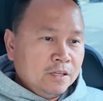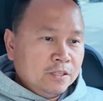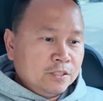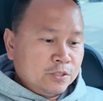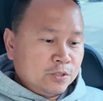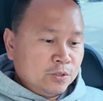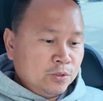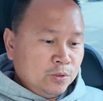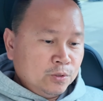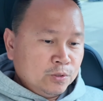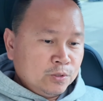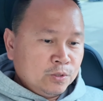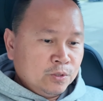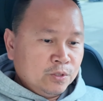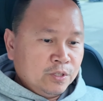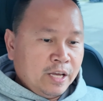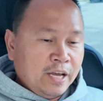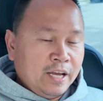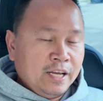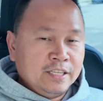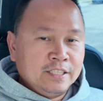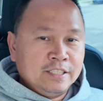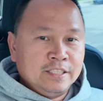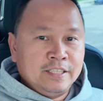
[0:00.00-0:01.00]
So
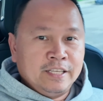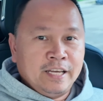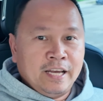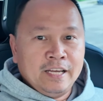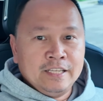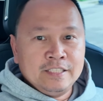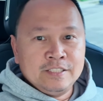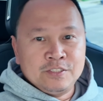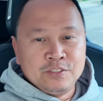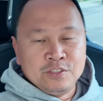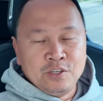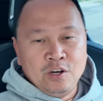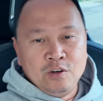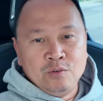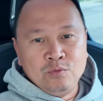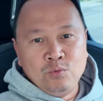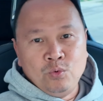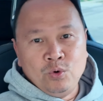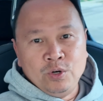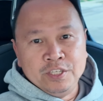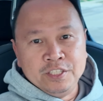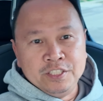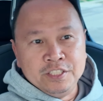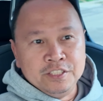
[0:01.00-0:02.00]
that
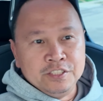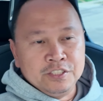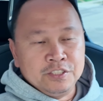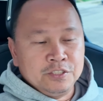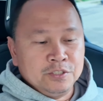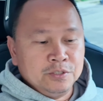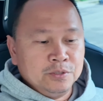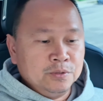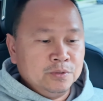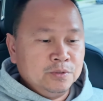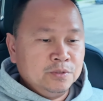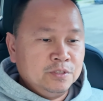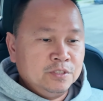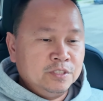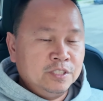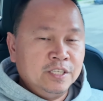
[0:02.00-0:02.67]
solved one issue.